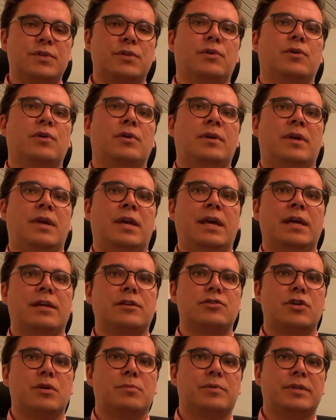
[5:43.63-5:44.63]
your
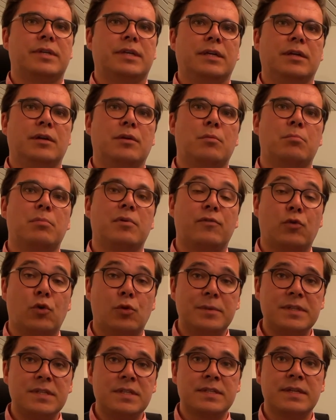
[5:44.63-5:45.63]
interpreting
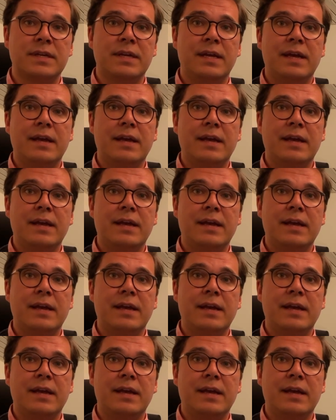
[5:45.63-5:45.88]
performance.